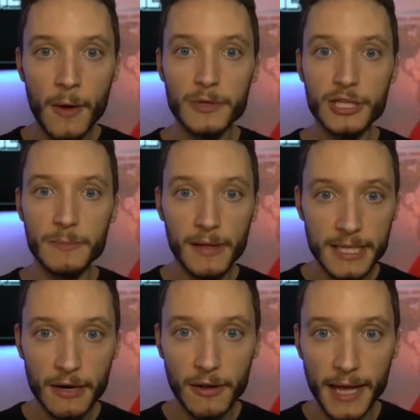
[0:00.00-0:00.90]
which is
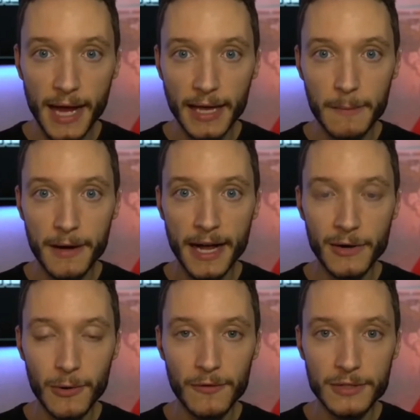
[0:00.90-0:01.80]
militarily
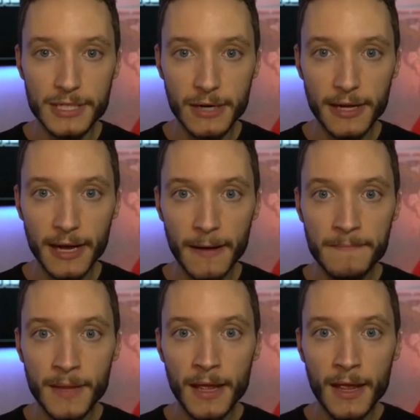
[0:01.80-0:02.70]
occupying northern Syria.